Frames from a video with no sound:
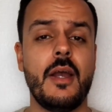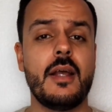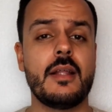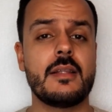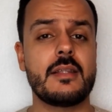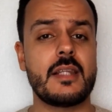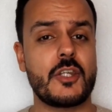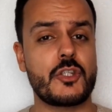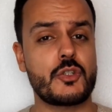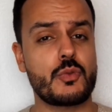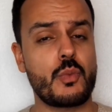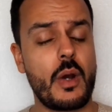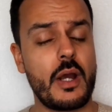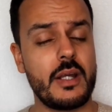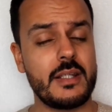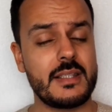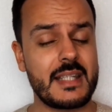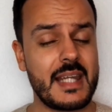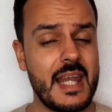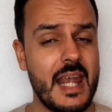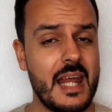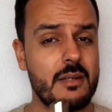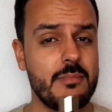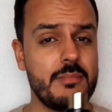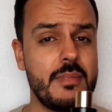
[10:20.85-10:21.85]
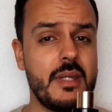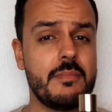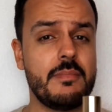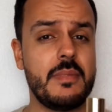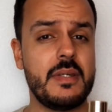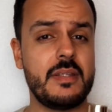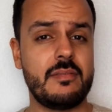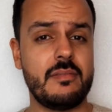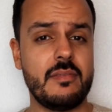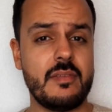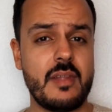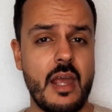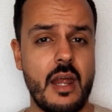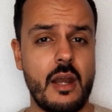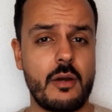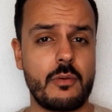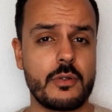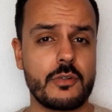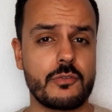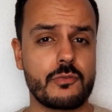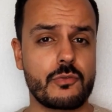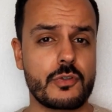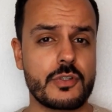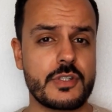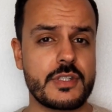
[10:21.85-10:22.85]
That's why it can be a bit daring
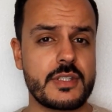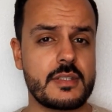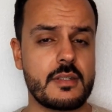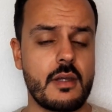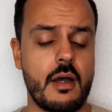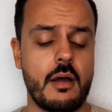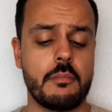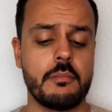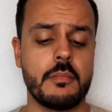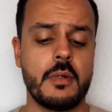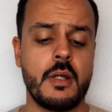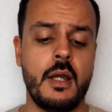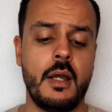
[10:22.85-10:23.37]
for some